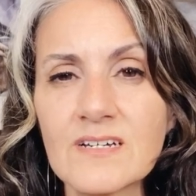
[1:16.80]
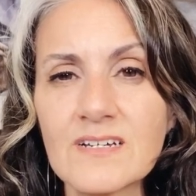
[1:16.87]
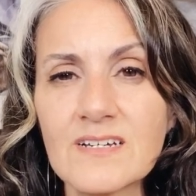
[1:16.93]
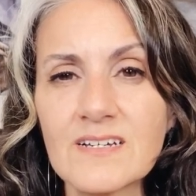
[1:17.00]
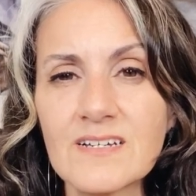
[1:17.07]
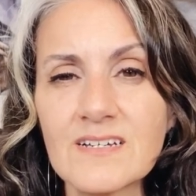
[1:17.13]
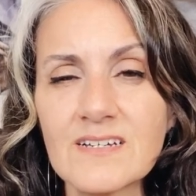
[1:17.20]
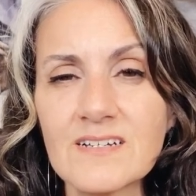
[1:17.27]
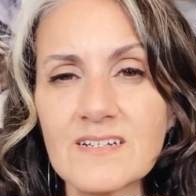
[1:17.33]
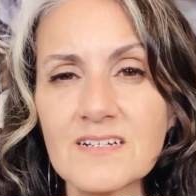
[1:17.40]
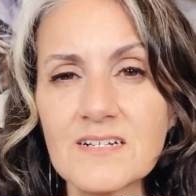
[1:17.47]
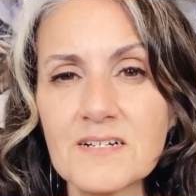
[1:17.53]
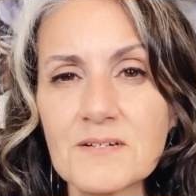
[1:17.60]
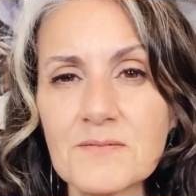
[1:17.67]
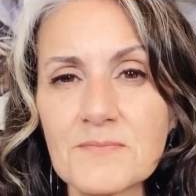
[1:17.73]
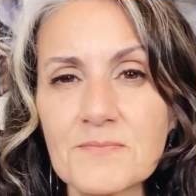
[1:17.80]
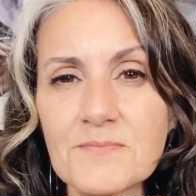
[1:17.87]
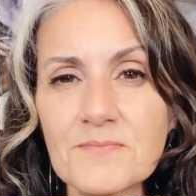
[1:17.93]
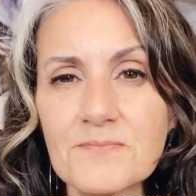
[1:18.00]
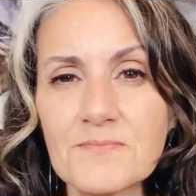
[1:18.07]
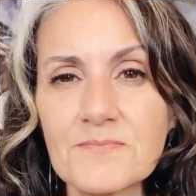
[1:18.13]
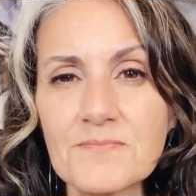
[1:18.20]

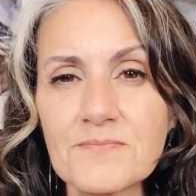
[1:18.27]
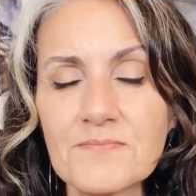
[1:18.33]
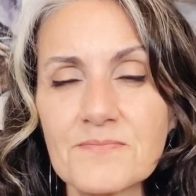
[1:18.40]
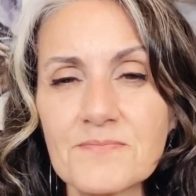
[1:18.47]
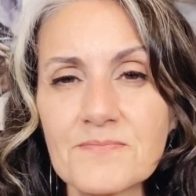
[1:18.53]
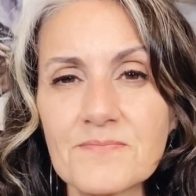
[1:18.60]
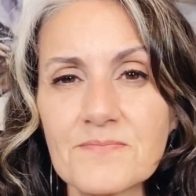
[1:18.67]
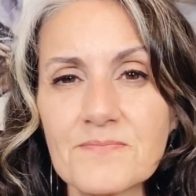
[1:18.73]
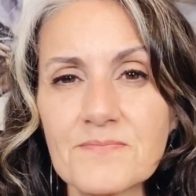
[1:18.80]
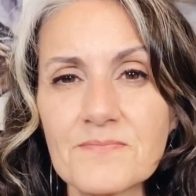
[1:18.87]
No one is speaking in this clip.